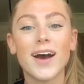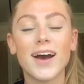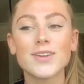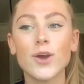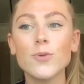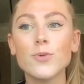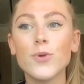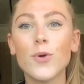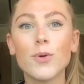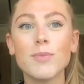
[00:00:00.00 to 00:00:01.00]
I don't
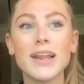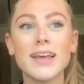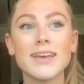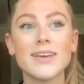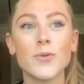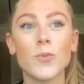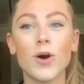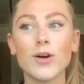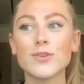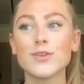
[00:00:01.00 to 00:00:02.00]
normally
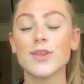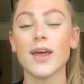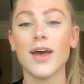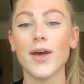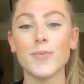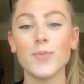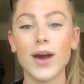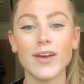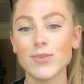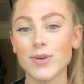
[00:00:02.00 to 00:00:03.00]
watch
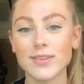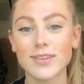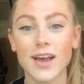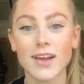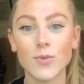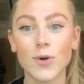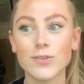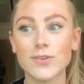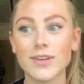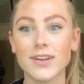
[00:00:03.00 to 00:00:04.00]
what everyone's kind of
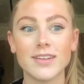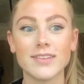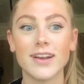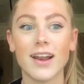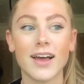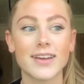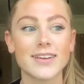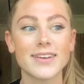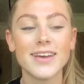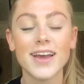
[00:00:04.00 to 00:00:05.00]
watching, as in,
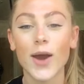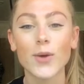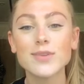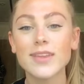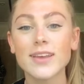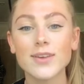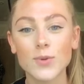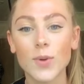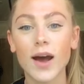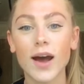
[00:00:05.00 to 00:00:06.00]
like, I always think it's
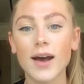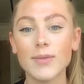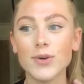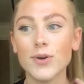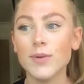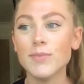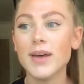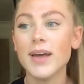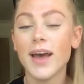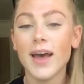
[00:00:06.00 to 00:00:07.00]
quite hyped up,
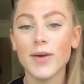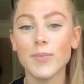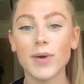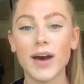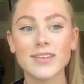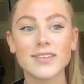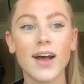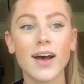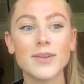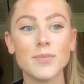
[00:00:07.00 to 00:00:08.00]
but I
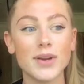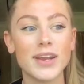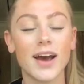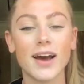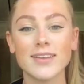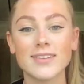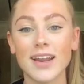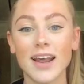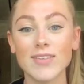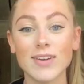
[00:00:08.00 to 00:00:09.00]
started Money Heist
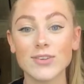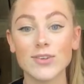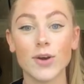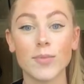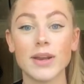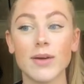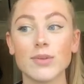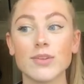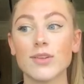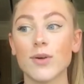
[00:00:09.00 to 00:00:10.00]
and I've literally not been
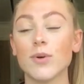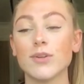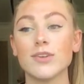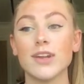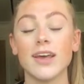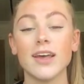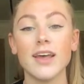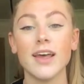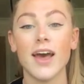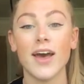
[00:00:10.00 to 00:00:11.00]
able to stop watching it.
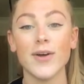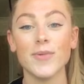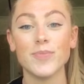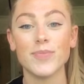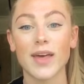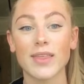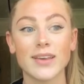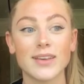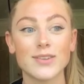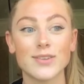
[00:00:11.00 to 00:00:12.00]
I
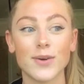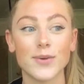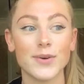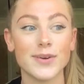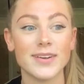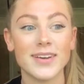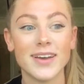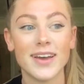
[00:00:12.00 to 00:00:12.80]
think it's so good.